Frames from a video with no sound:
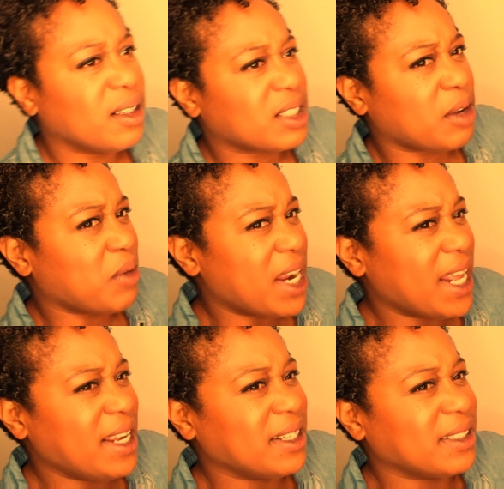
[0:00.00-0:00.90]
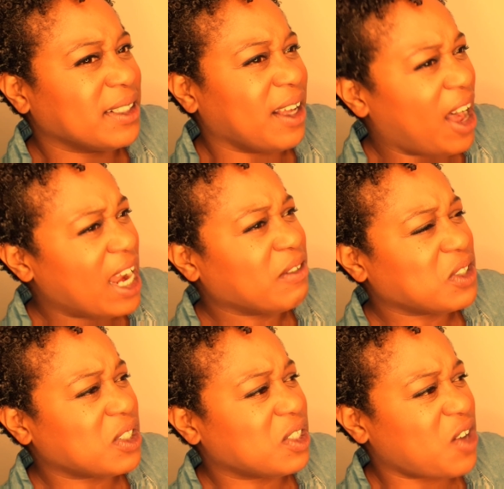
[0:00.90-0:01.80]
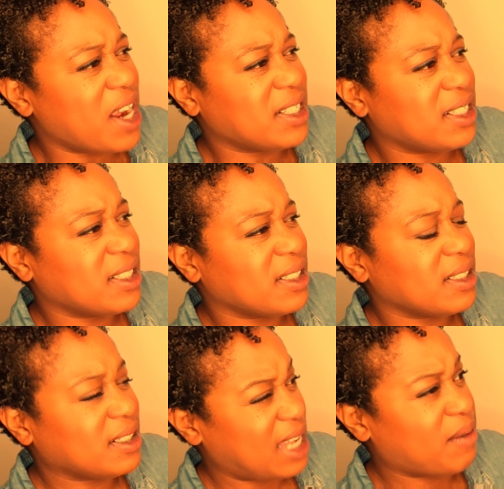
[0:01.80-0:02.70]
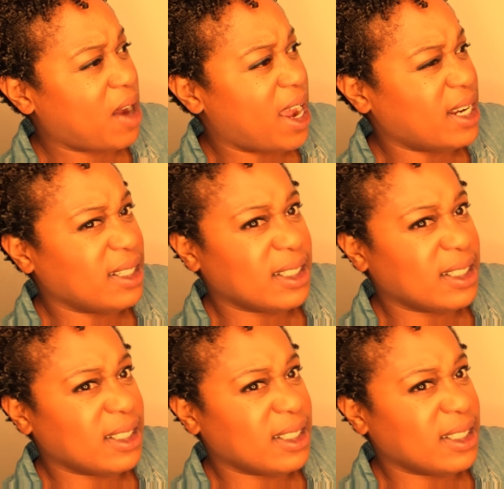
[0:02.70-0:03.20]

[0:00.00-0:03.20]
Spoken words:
was like, really? High levels of stress? Is that right?